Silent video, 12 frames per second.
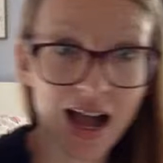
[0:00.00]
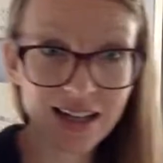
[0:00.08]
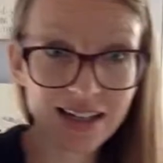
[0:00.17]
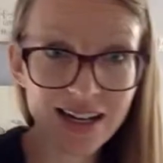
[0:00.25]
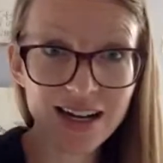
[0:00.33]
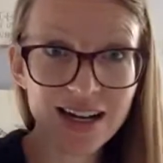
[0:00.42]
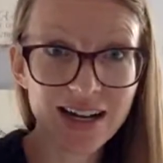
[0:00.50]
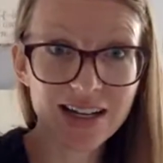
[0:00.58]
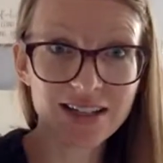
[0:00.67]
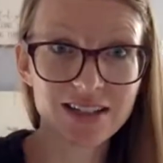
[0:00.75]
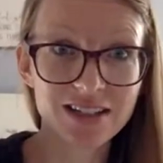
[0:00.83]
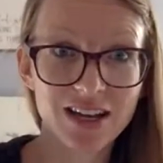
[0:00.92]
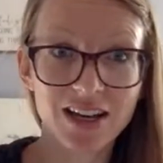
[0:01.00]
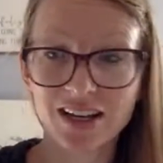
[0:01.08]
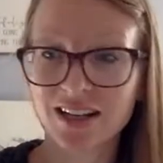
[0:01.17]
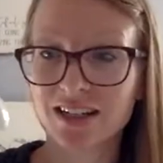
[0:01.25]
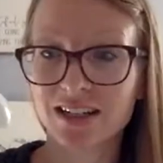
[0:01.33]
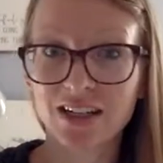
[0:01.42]
Hi guys!
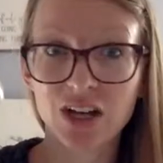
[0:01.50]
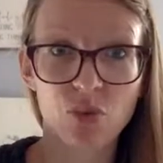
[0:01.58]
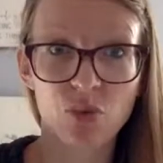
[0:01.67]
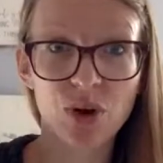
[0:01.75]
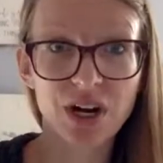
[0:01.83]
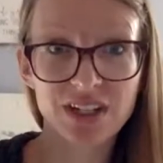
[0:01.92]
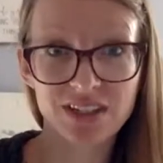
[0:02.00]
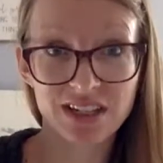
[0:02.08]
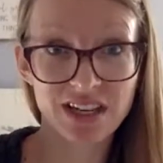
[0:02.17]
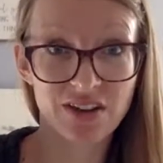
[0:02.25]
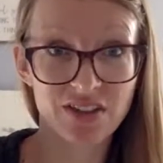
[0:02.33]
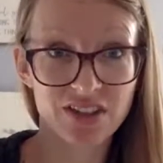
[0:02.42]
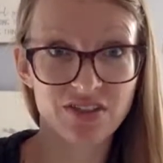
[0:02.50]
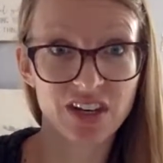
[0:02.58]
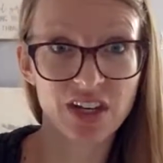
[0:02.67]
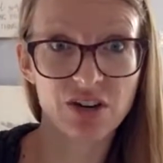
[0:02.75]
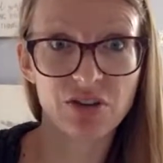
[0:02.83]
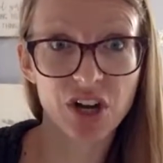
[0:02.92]
We're gonna see how this
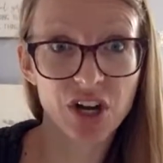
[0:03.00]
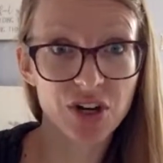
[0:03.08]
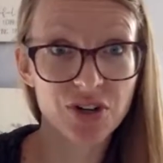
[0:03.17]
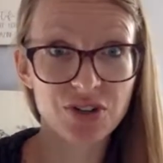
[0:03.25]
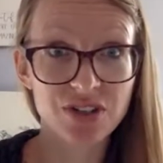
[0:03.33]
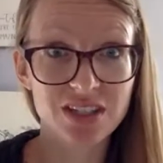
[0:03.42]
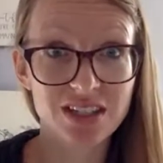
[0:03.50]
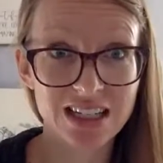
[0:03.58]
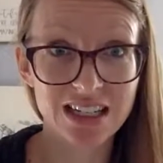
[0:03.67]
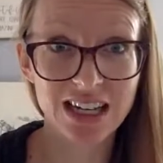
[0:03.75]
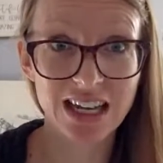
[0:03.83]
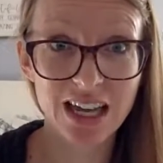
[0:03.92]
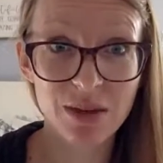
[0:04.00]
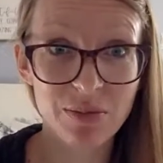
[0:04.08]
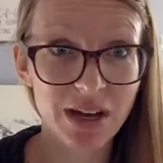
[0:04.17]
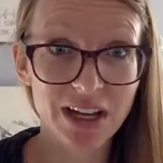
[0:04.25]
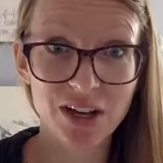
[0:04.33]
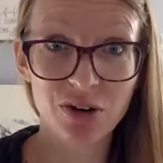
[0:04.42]
video goes. It
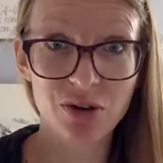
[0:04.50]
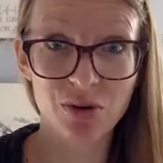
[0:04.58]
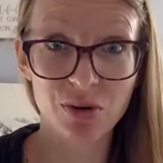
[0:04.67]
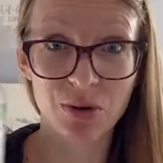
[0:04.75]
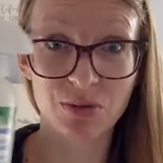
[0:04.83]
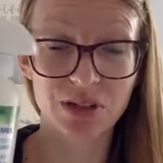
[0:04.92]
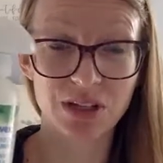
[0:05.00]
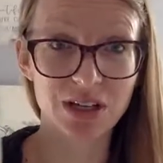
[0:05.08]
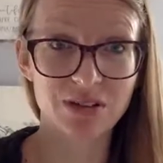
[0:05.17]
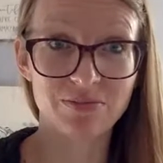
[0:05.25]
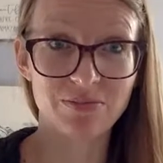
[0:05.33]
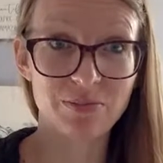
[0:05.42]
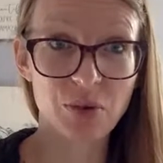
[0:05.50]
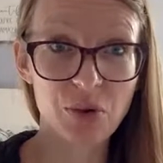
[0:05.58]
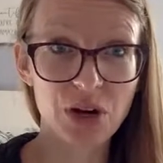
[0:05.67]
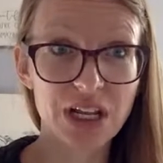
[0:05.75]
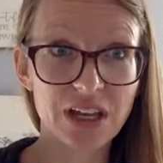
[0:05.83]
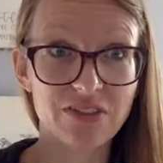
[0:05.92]
might go horribly, but we're
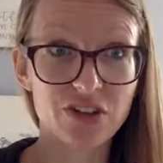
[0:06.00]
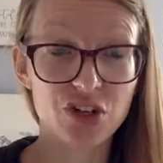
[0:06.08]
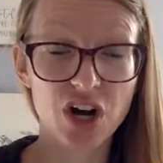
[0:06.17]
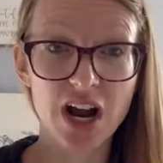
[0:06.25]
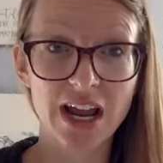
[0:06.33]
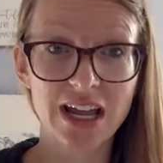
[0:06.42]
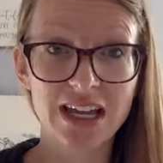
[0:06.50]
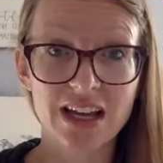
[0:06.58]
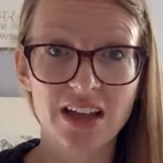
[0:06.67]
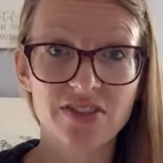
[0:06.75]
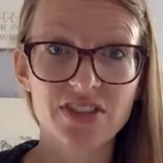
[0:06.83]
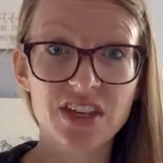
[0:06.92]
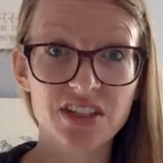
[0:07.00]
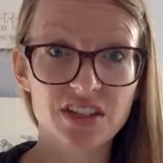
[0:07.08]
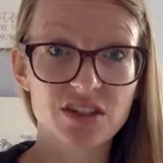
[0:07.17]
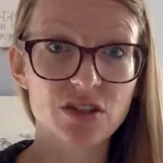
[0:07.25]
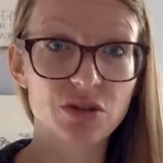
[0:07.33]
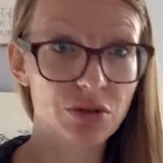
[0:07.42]
gonna give it a try. This is the
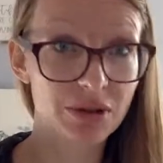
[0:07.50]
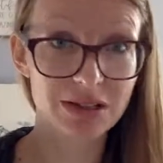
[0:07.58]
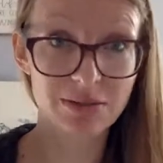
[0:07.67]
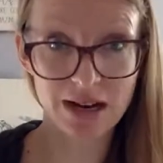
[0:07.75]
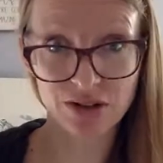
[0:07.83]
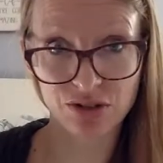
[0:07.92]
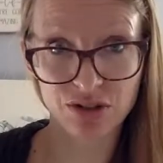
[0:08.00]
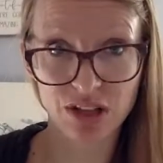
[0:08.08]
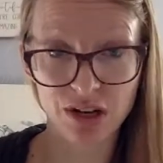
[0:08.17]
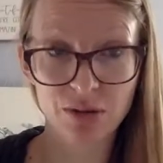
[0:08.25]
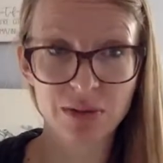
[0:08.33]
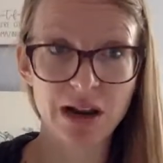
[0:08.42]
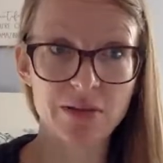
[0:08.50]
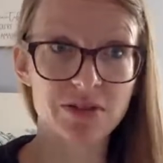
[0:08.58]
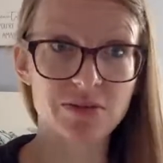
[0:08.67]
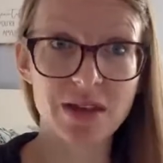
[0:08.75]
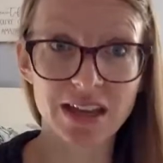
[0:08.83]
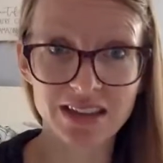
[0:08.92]
Norwex mattress cleaner. My name is
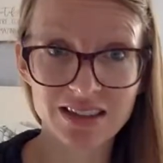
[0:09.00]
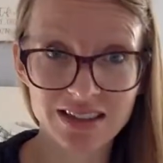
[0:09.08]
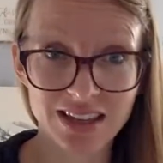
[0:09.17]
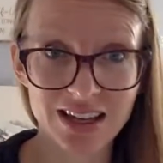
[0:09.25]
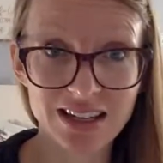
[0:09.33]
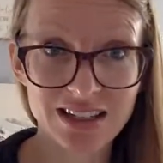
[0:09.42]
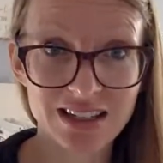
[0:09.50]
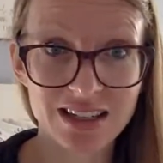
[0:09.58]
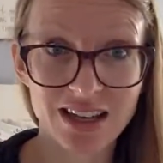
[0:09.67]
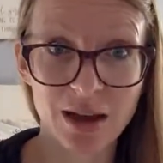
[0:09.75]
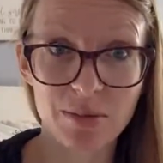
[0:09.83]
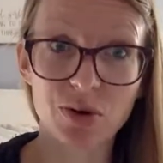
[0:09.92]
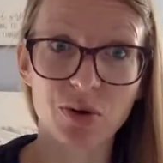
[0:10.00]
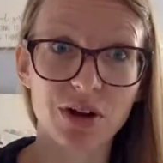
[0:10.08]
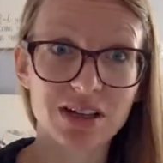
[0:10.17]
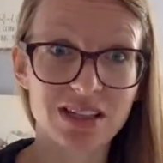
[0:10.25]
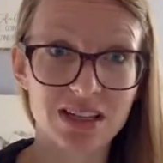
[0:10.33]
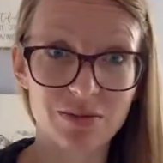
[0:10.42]
Megan Slate. I'm a Norwex
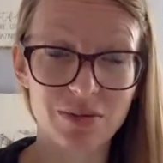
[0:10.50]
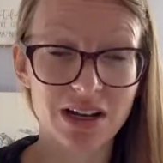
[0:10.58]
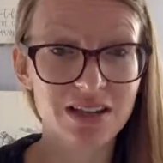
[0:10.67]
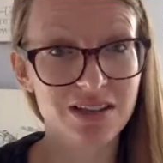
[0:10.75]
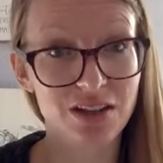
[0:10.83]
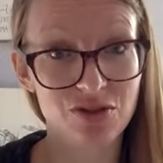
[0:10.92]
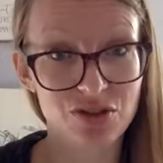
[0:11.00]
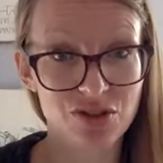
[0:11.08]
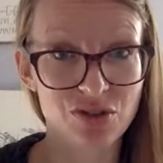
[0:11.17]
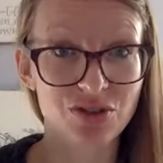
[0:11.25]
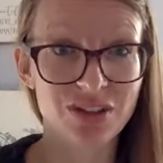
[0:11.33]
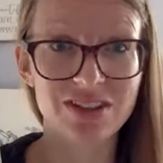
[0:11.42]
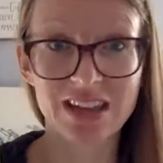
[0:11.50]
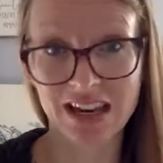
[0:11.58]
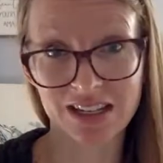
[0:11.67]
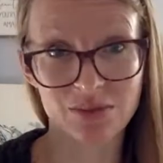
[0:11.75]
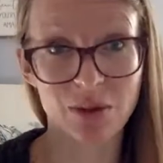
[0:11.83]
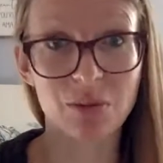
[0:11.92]
independent sales consultant, and that
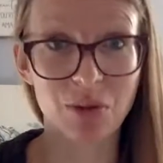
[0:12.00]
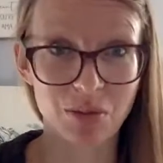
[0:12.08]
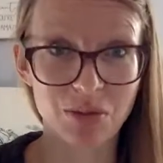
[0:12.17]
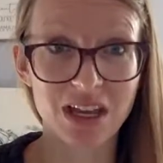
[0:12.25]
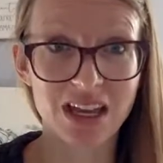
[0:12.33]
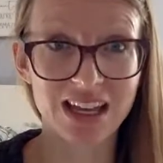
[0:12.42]
is my puppy.